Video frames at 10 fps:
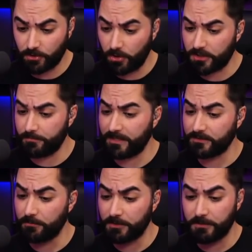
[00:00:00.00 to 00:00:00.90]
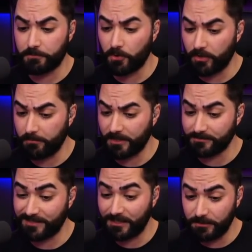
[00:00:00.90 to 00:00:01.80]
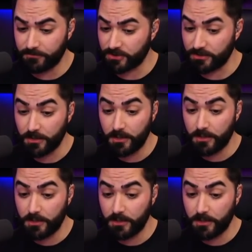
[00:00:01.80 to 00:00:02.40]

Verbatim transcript: talk about WWE programming on television,